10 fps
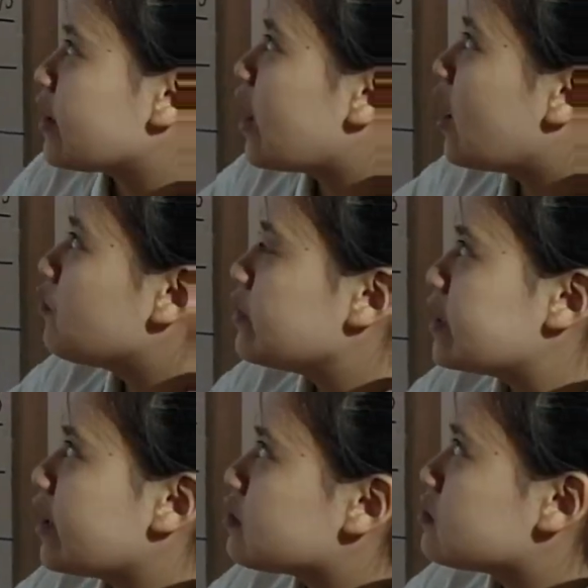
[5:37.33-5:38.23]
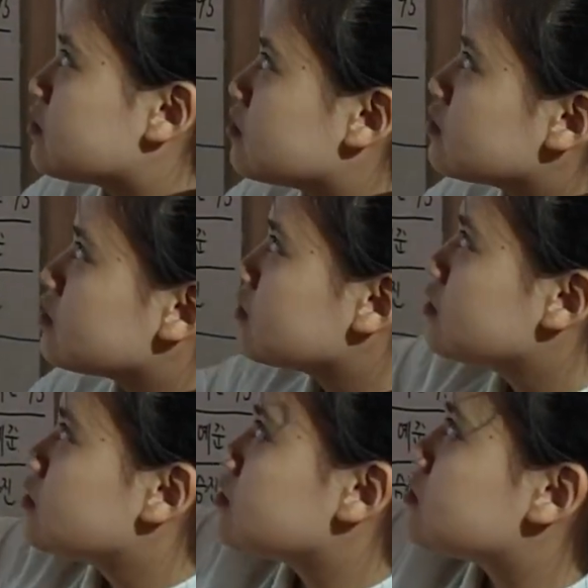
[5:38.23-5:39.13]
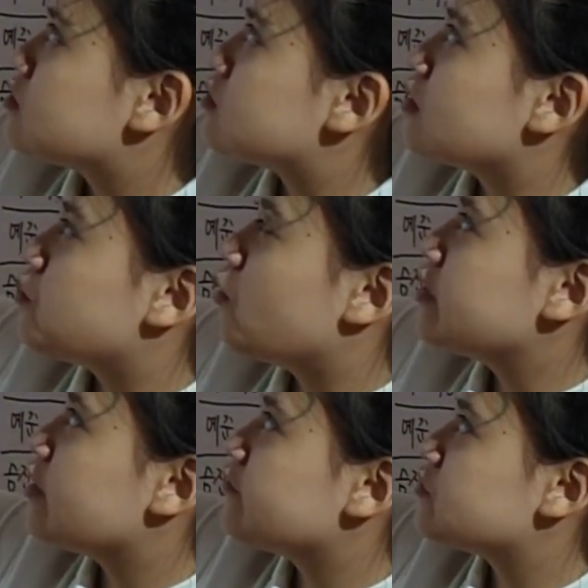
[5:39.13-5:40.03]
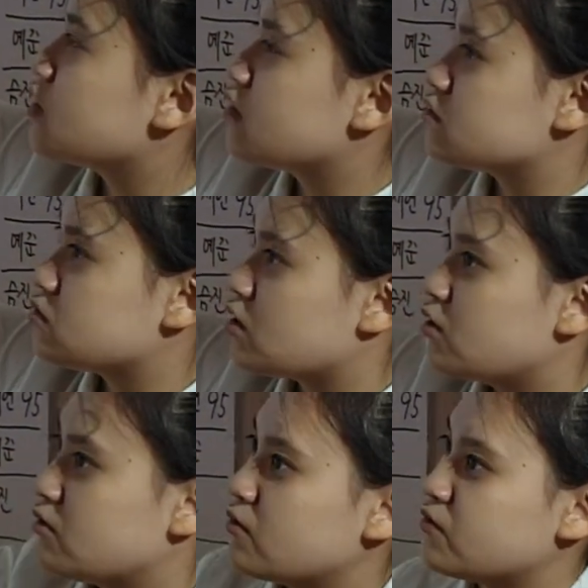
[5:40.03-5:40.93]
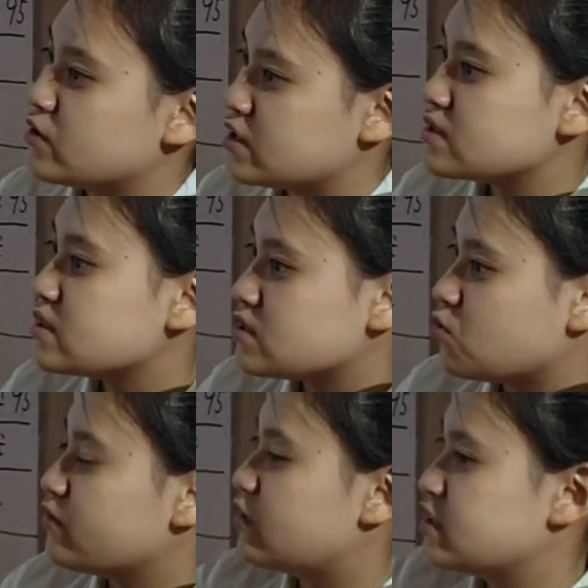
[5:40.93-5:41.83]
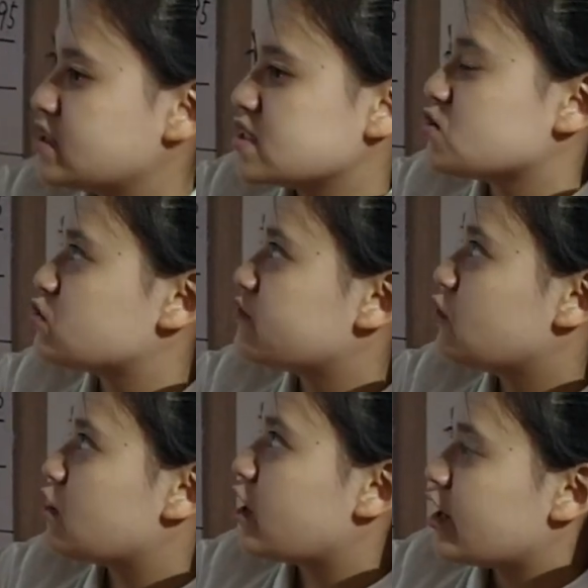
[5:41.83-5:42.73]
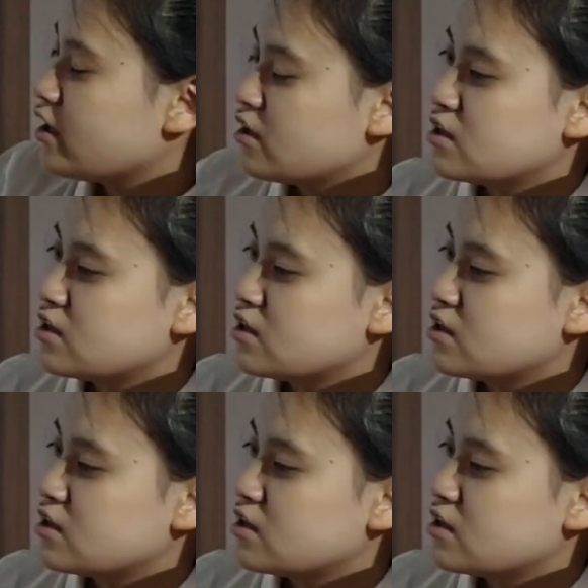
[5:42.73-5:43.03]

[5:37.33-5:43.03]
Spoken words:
how we get the point of the co-vertices or vertices or the foci,